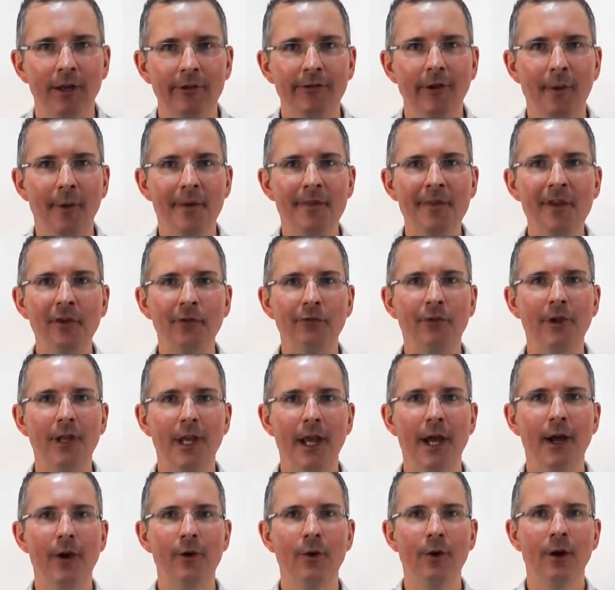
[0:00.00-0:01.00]
So in this
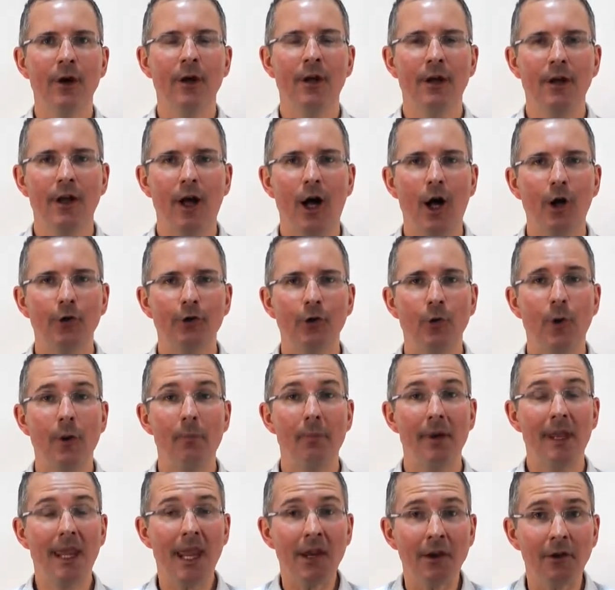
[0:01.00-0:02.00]
video, I'll do
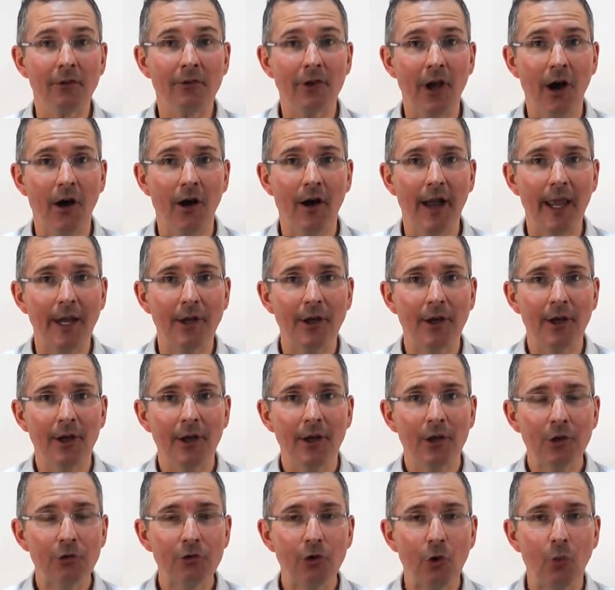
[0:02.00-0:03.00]
a beginner's guide
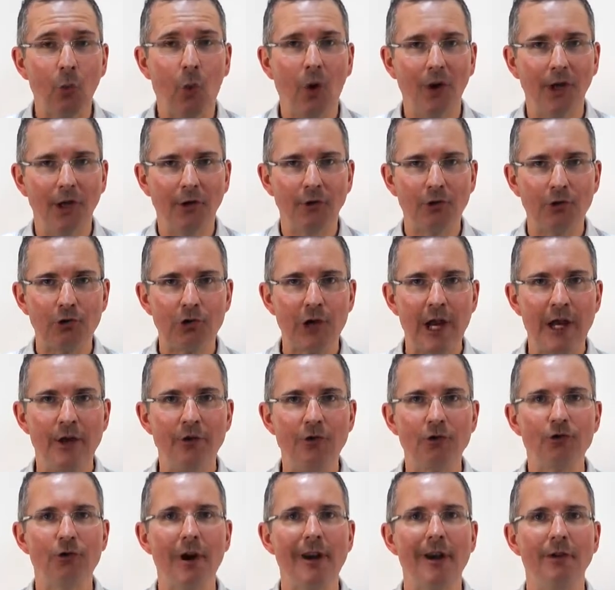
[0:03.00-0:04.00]
to what
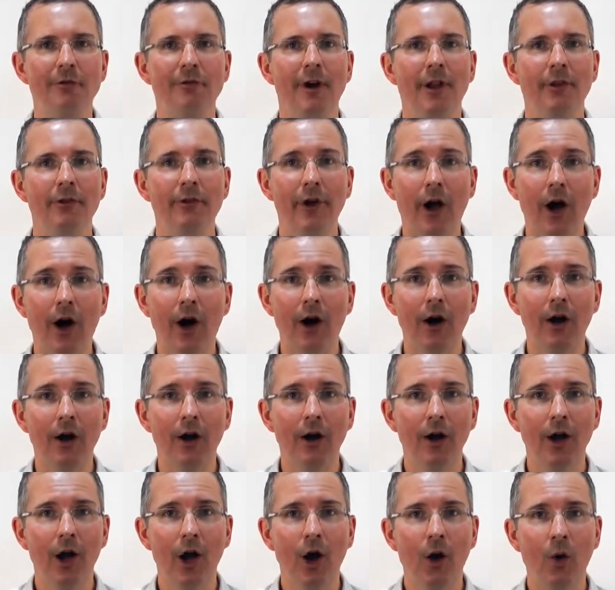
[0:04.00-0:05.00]
exchange traded funds
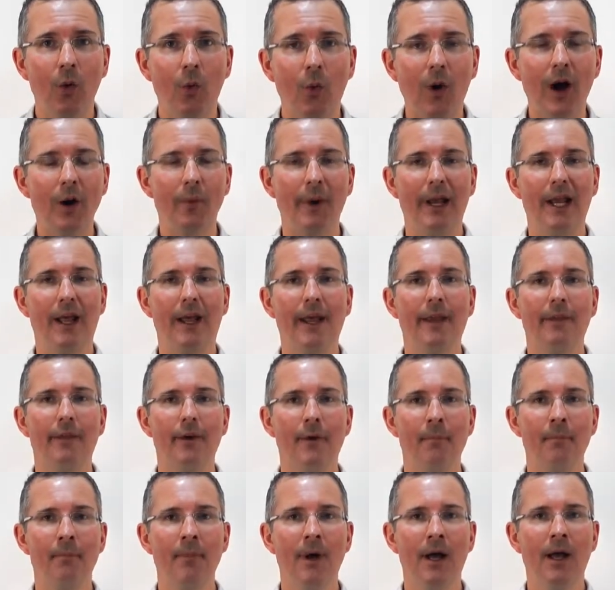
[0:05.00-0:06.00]
are, why we like
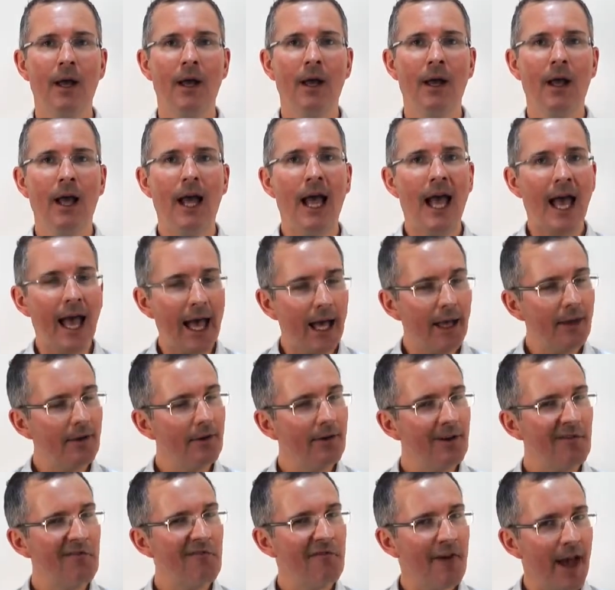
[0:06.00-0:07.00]
them,
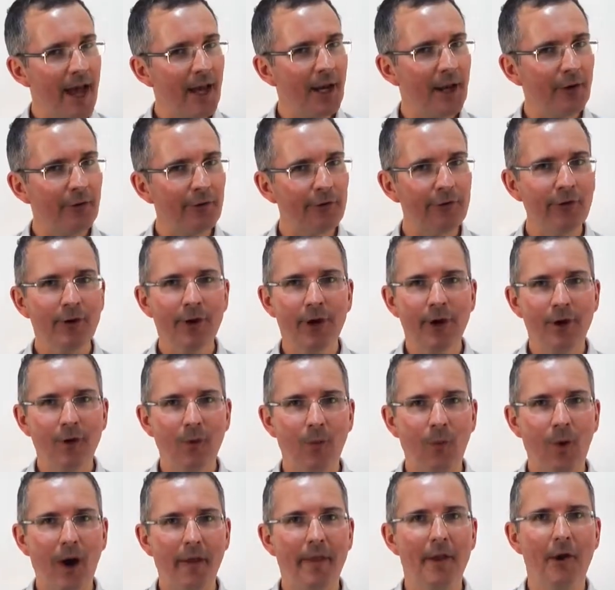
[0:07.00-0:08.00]
and in fairness,
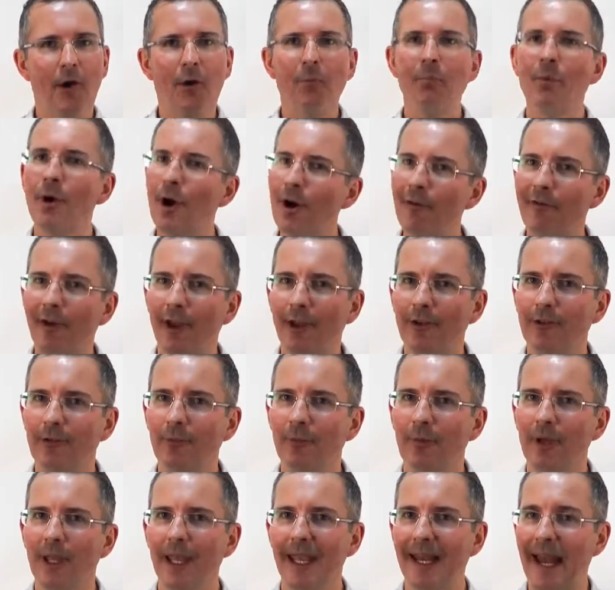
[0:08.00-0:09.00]
why they're not
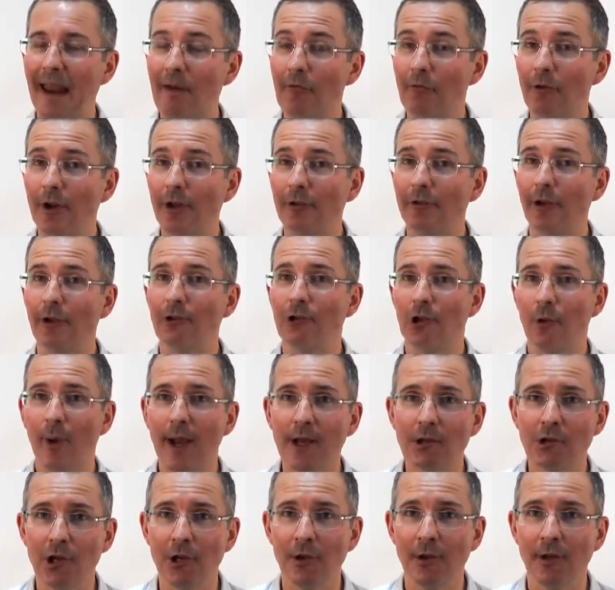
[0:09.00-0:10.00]
perfect in every
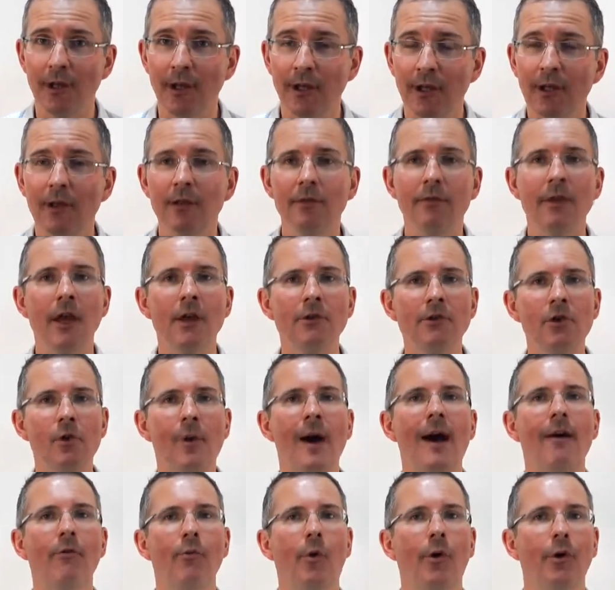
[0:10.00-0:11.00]
situation. They
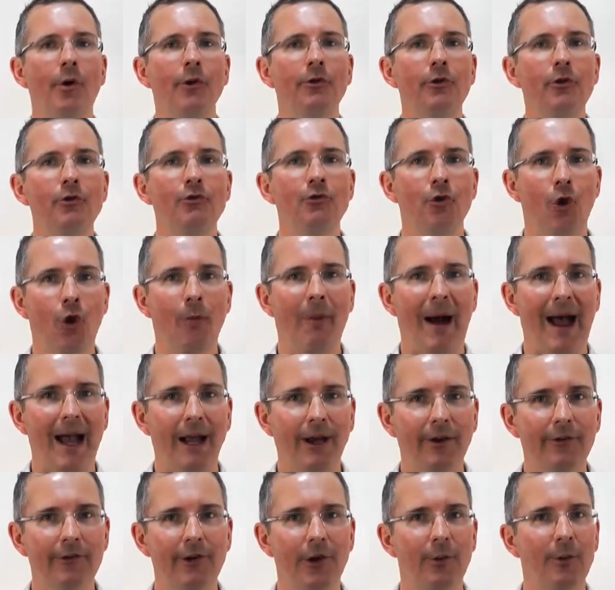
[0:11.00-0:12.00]
do have one or two
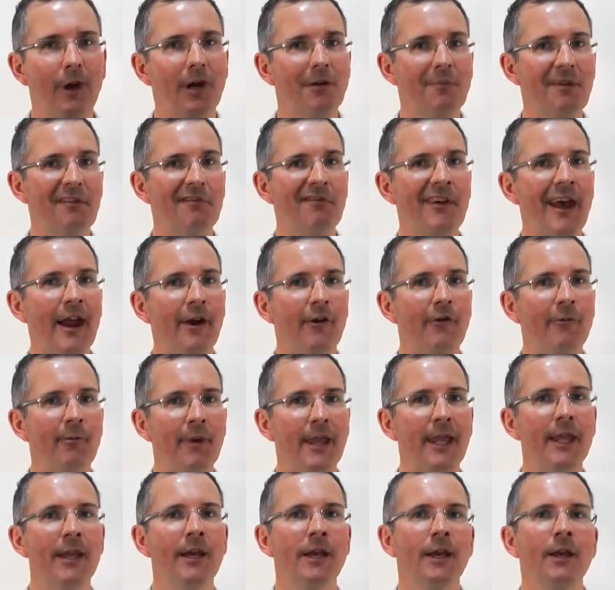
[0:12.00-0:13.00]
drawbacks, and it would only be fair of
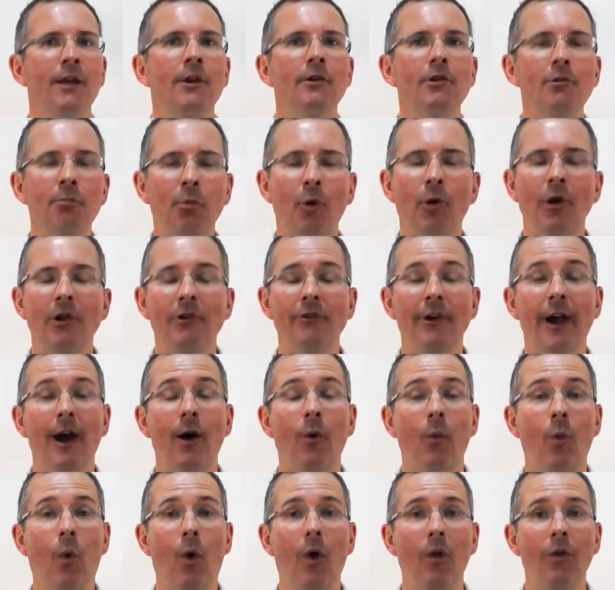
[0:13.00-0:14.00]
me to point
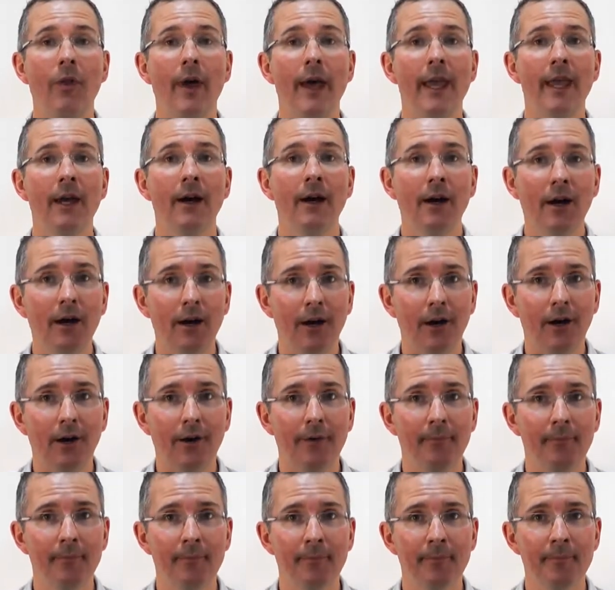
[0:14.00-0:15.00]
out what they
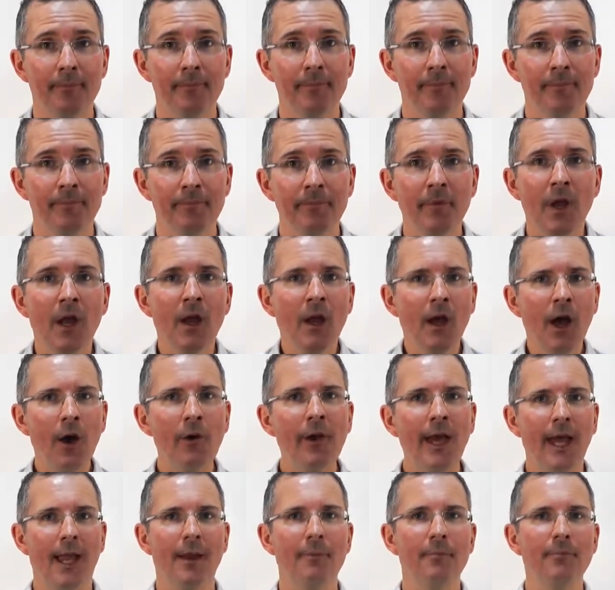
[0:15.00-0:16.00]
are.
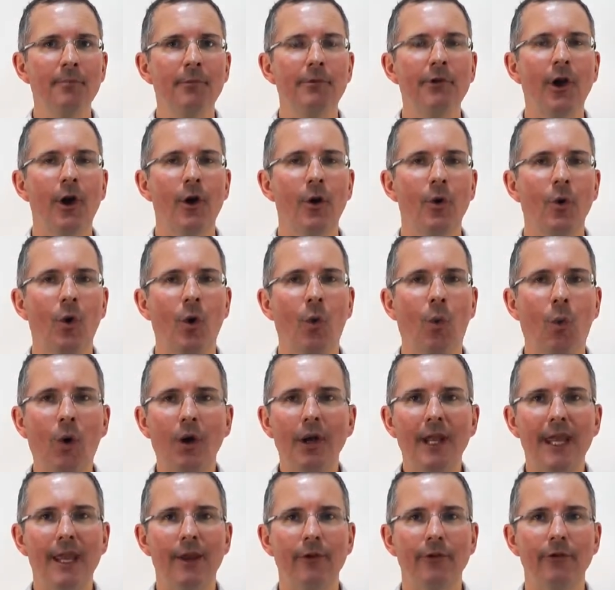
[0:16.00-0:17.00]
Okay, so
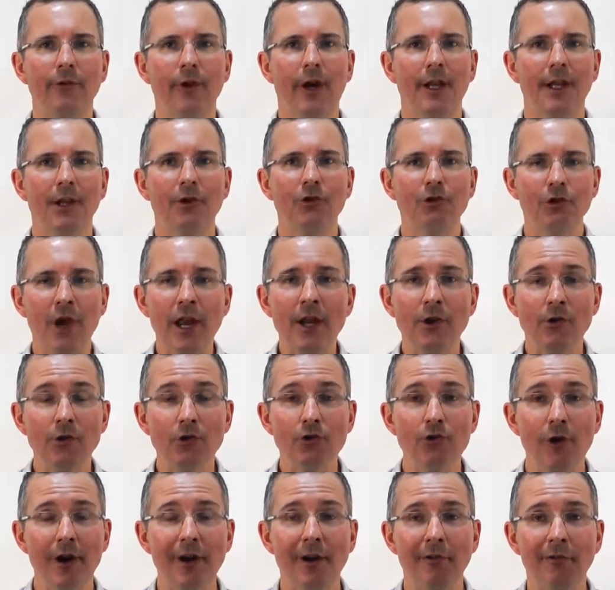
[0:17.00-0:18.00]
what is an
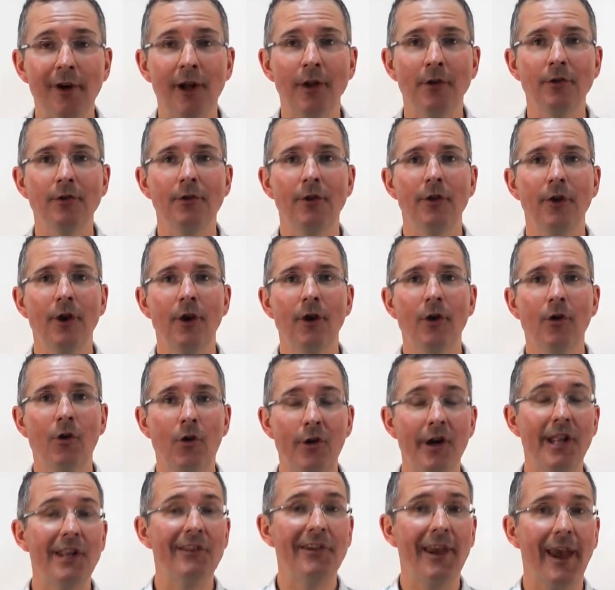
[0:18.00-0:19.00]
exchange traded fund
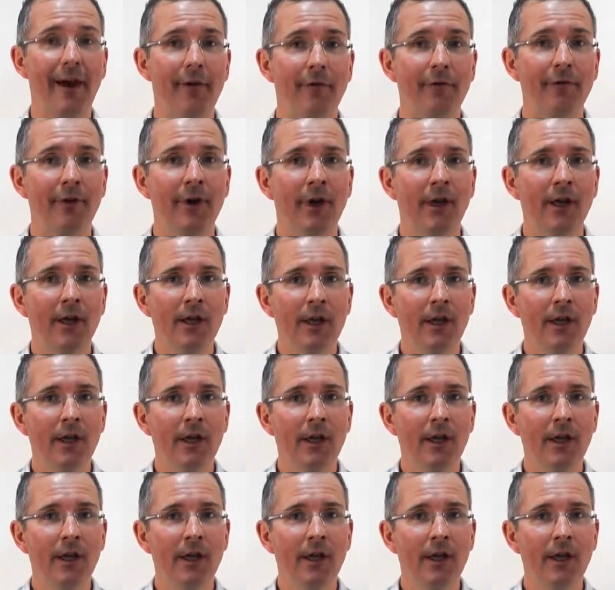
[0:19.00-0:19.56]
or an ETF?